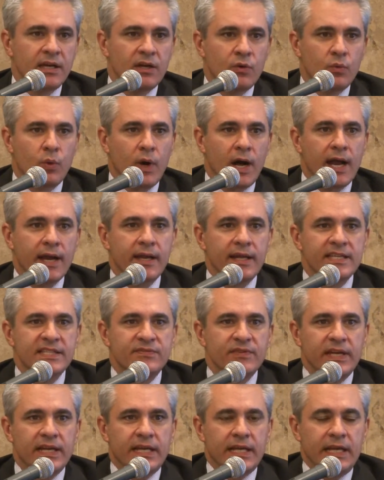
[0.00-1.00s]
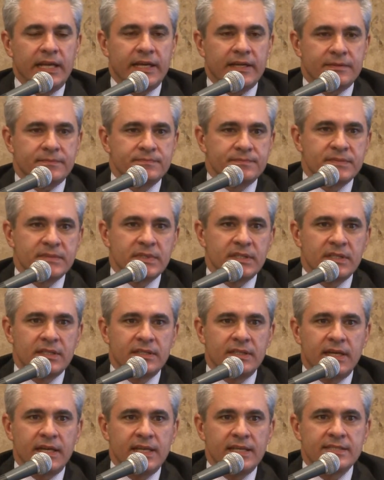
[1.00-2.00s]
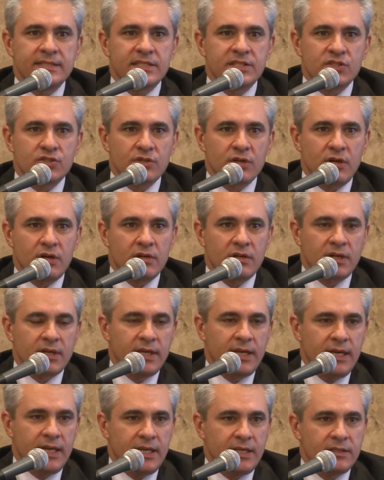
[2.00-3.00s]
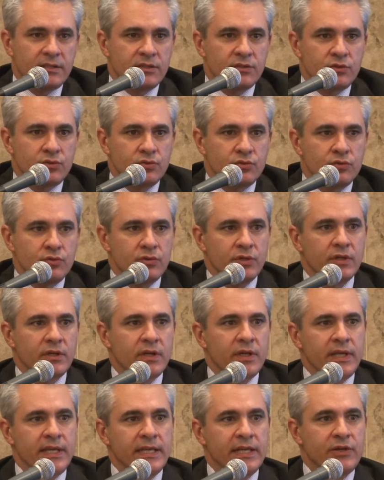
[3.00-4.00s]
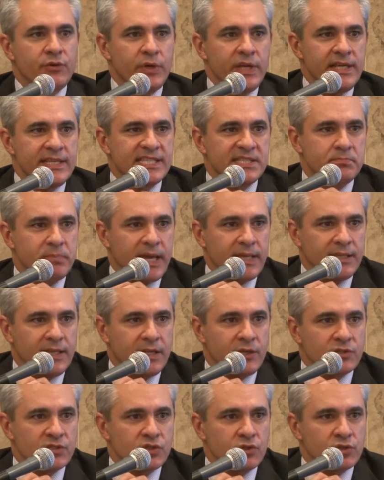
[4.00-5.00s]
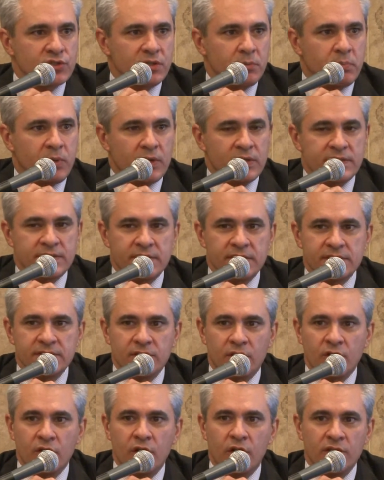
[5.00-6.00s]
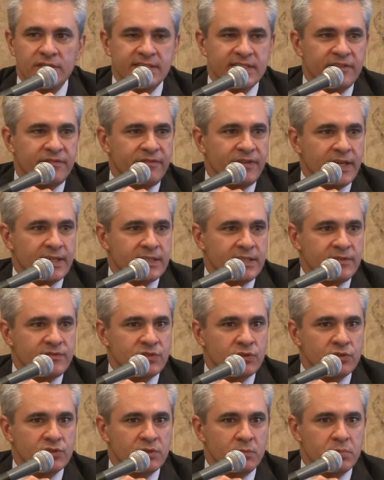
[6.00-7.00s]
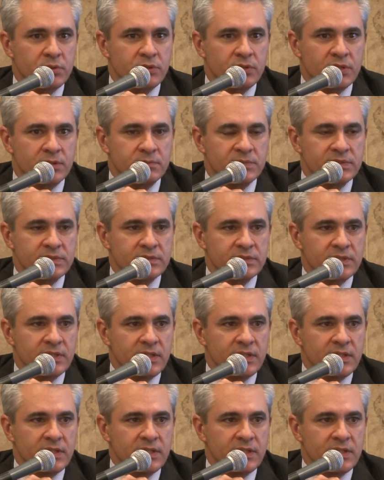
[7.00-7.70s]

One is very clear. There is a strong need to increase spending on social policies, on cost-effective social programs.